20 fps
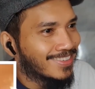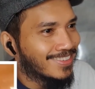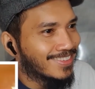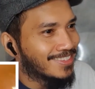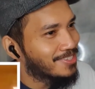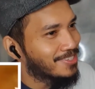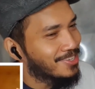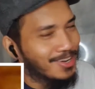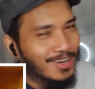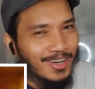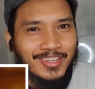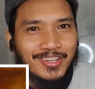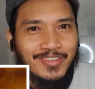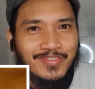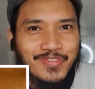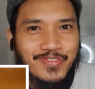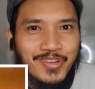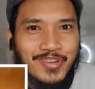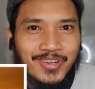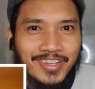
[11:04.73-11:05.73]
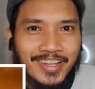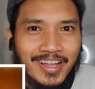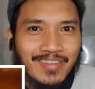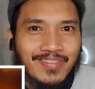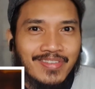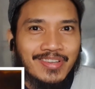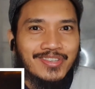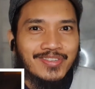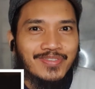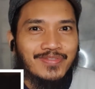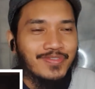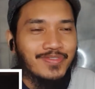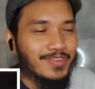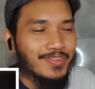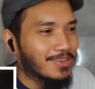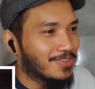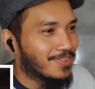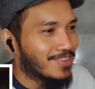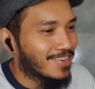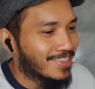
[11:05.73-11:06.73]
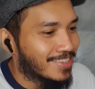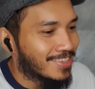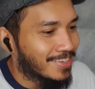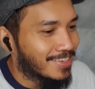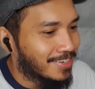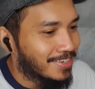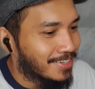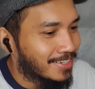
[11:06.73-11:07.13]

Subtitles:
Colin Farrell having some fun right there.